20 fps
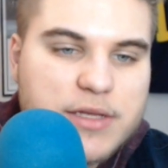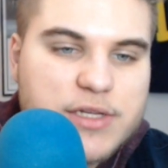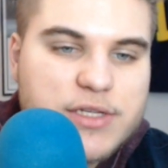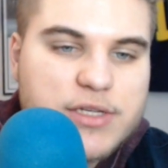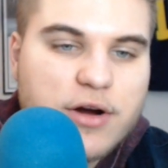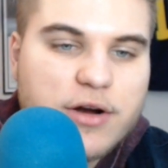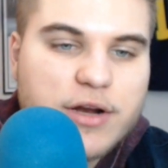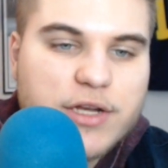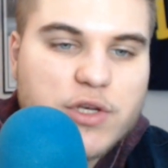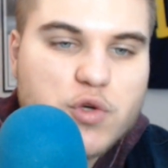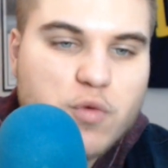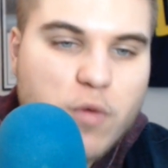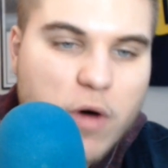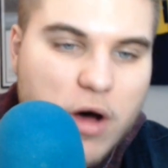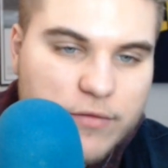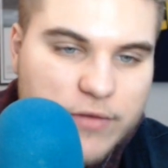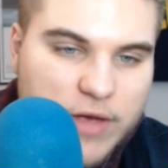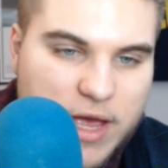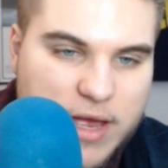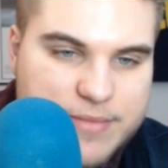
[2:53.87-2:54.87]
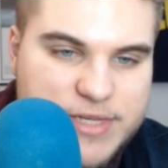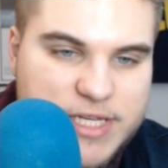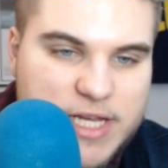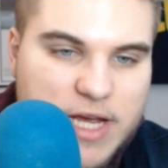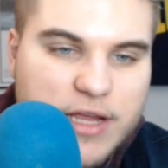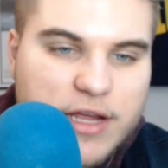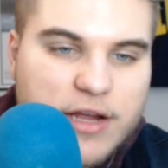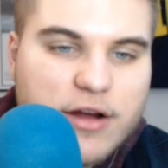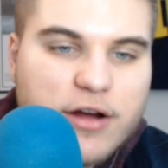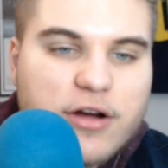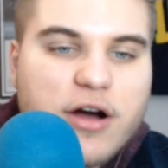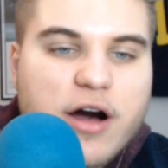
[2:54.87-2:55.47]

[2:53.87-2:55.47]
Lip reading: started 12 games that year,